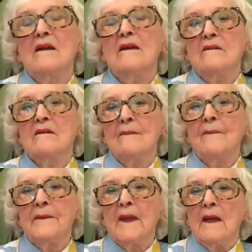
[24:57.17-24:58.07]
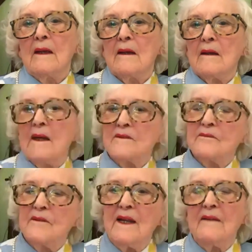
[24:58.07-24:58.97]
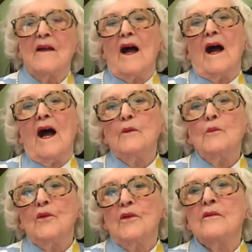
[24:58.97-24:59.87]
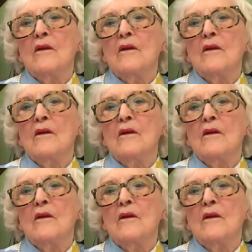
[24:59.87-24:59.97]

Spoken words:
his feeling that I would